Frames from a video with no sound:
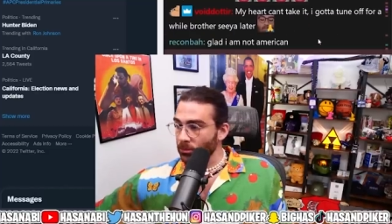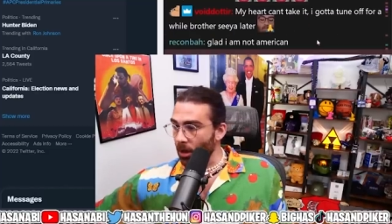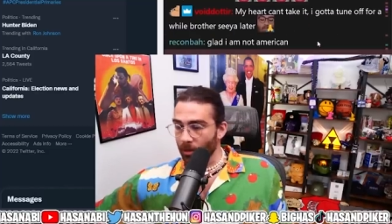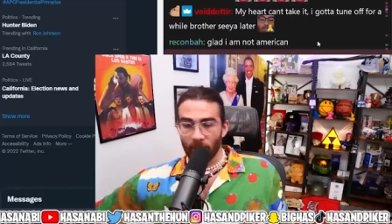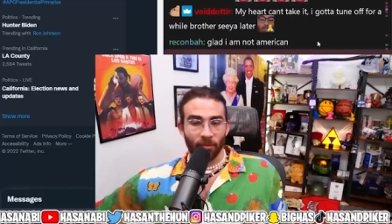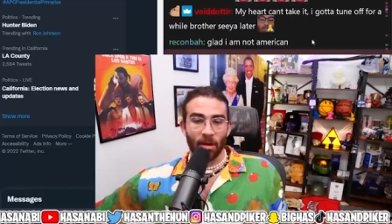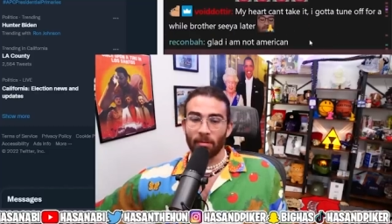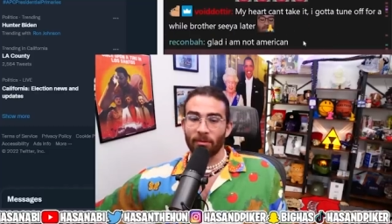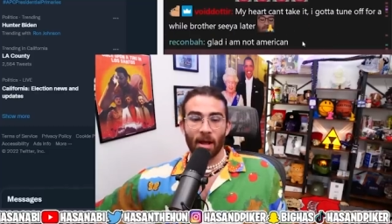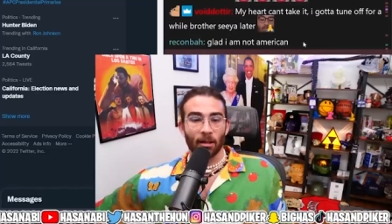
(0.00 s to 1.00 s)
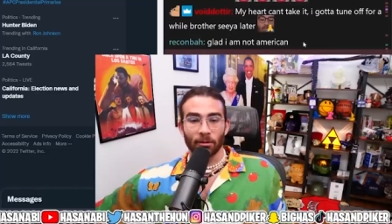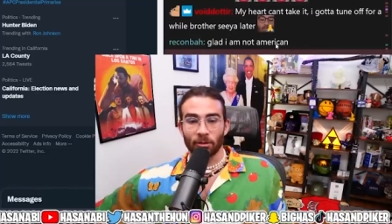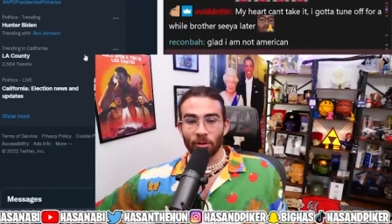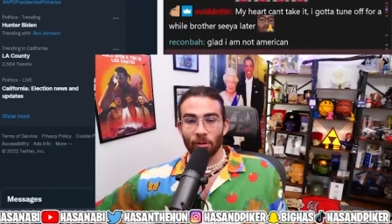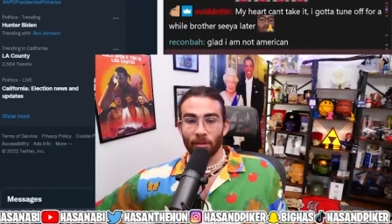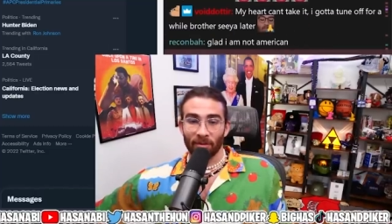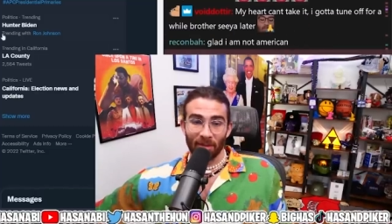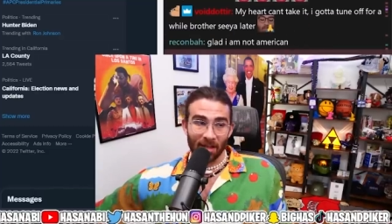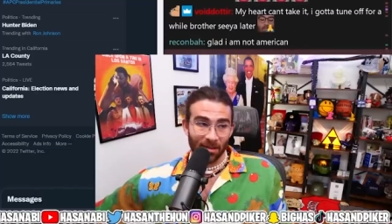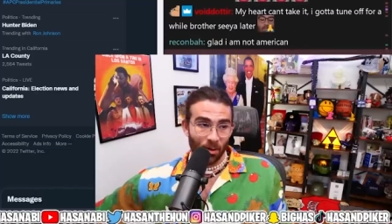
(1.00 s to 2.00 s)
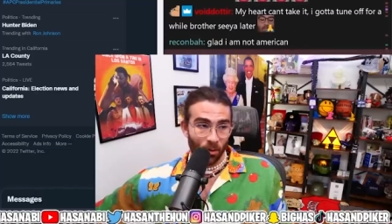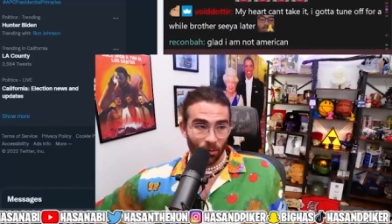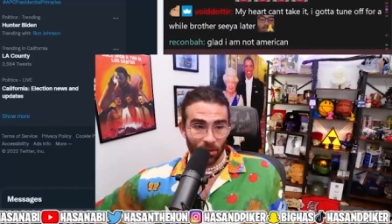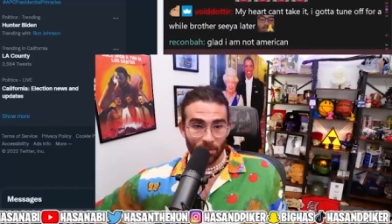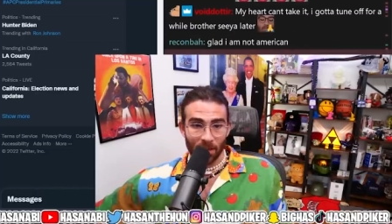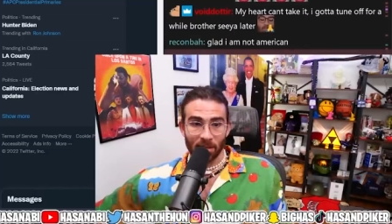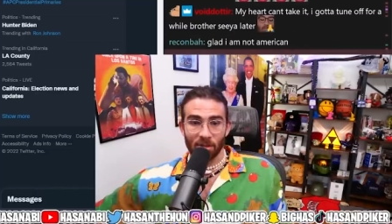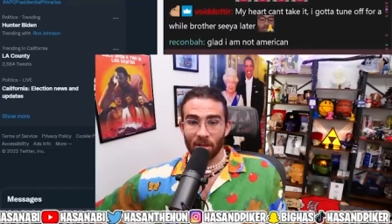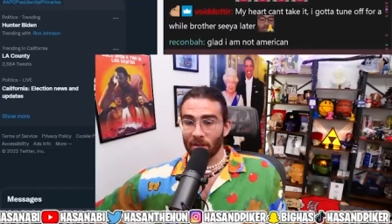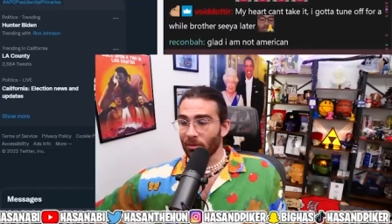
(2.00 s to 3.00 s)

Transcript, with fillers: Talk about family values too. But if that's the only message that the